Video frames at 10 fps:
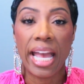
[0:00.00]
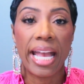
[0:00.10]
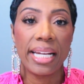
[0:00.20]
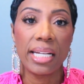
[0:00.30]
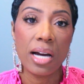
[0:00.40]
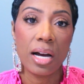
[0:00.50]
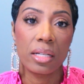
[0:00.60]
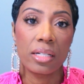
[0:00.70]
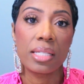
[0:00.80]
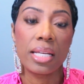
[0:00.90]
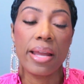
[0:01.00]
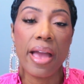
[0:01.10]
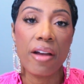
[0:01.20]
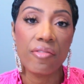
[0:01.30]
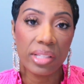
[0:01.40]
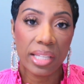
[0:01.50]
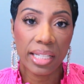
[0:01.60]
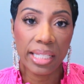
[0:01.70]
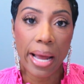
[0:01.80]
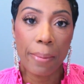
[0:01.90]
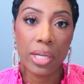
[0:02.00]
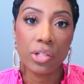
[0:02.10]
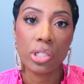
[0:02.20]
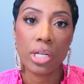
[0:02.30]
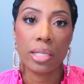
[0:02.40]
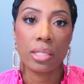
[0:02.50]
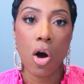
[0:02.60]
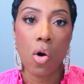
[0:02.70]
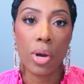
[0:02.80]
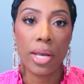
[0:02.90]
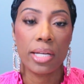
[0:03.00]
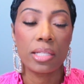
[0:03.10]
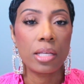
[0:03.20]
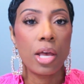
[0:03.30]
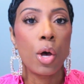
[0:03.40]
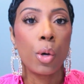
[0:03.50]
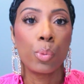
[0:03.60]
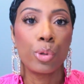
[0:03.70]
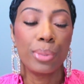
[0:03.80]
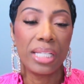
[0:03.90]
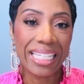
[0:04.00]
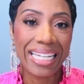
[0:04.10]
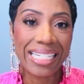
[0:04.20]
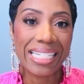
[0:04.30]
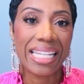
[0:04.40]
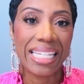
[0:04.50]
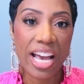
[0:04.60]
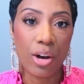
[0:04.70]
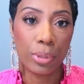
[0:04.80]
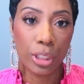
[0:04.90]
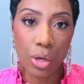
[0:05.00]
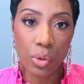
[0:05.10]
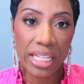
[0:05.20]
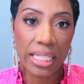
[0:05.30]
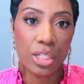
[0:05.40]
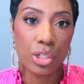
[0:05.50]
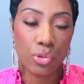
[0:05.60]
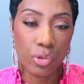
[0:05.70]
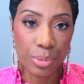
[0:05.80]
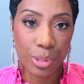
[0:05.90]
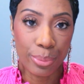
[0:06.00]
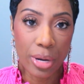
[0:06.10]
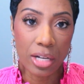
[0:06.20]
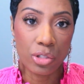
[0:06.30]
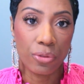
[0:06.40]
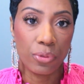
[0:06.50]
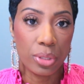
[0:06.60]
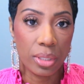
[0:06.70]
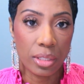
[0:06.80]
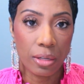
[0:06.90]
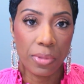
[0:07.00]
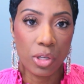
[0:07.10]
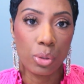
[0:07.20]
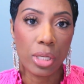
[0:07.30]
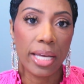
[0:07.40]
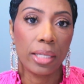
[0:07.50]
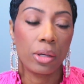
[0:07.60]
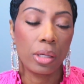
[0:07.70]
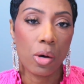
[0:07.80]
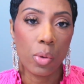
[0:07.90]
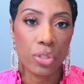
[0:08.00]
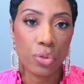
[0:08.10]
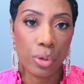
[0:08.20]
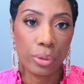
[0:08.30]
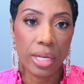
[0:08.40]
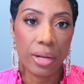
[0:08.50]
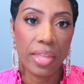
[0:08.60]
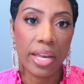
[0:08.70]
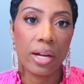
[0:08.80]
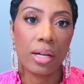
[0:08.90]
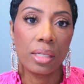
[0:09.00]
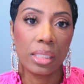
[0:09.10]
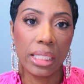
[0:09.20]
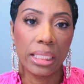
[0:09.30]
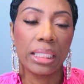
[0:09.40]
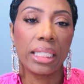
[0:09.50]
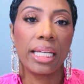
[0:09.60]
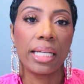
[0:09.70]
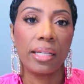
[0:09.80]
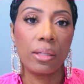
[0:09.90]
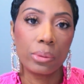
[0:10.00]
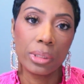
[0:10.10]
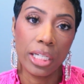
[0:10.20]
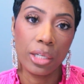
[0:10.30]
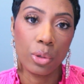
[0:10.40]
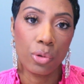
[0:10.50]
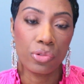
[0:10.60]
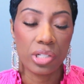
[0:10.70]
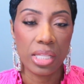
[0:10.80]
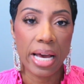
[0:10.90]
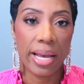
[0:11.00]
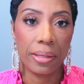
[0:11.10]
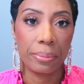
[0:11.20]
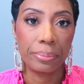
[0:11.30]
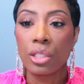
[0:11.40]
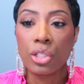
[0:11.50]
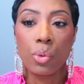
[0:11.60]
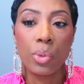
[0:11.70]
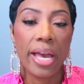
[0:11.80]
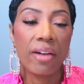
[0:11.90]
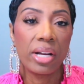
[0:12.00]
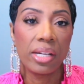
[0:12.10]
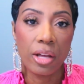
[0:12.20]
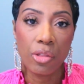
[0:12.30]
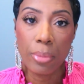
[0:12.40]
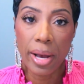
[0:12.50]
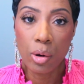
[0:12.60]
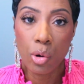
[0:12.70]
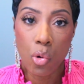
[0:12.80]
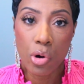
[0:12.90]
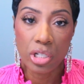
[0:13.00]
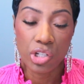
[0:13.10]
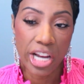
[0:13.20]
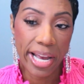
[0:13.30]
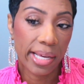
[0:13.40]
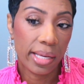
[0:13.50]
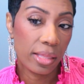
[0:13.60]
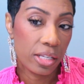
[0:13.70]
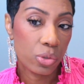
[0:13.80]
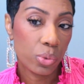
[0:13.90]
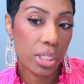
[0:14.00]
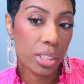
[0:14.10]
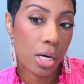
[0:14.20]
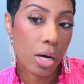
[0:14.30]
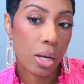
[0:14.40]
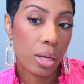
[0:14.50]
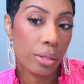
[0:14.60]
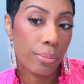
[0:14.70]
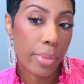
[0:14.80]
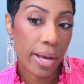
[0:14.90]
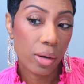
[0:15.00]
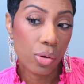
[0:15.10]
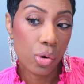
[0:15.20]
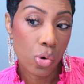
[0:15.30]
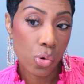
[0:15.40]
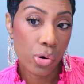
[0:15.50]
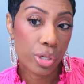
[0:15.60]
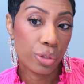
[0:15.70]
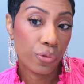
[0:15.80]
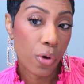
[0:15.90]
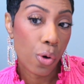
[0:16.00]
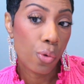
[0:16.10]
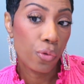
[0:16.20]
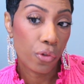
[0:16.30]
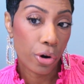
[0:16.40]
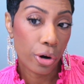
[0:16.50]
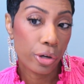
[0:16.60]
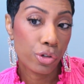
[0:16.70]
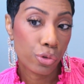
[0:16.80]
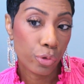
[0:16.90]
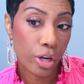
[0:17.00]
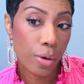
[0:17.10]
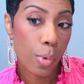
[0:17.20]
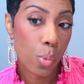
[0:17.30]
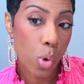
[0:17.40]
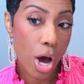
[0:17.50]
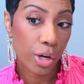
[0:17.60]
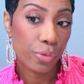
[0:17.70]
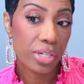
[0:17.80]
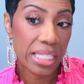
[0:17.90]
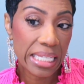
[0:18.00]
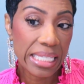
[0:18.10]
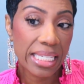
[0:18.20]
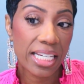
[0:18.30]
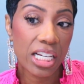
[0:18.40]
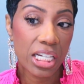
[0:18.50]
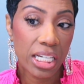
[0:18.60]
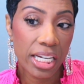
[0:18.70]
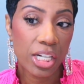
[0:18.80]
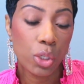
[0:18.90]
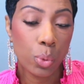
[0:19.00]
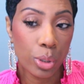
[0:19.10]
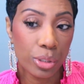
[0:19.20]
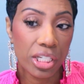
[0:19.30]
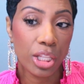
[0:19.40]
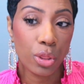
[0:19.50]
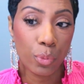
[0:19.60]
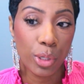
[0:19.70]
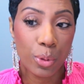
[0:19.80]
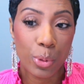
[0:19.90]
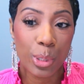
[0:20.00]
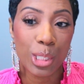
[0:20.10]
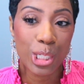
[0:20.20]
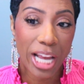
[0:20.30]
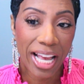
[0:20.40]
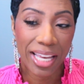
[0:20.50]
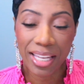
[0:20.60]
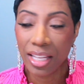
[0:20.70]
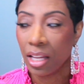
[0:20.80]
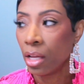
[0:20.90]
$80. And everything that I mentioned, as always, will be linked down below in the description box. So if you see something you like, you can always scroll down there, click the link, and it will take you over to the item. So we have another Michael Kors jacket. This one is called the Michael Kors Faux Fur Trim Water Resistant Hooded Quilted Three Quarter Jacket.